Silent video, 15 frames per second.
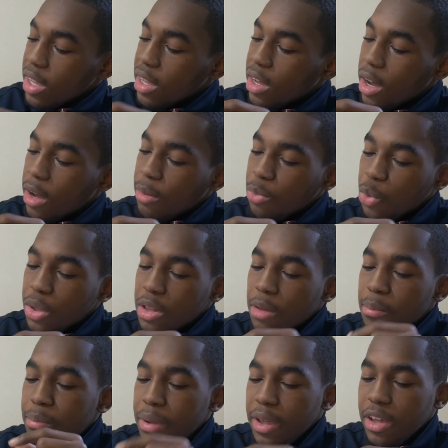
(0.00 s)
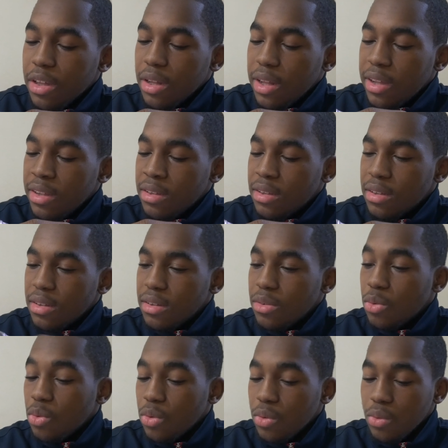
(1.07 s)
come with the pink lace.
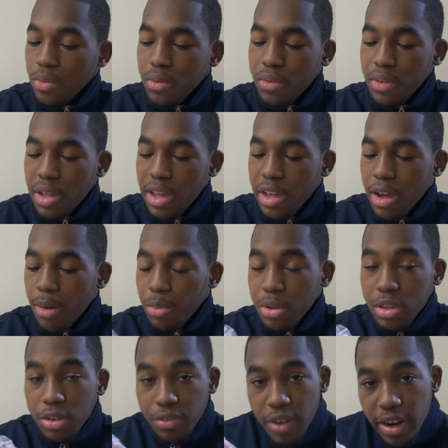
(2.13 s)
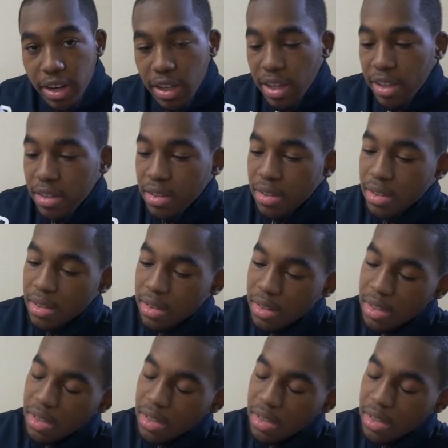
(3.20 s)
It come with the red lace,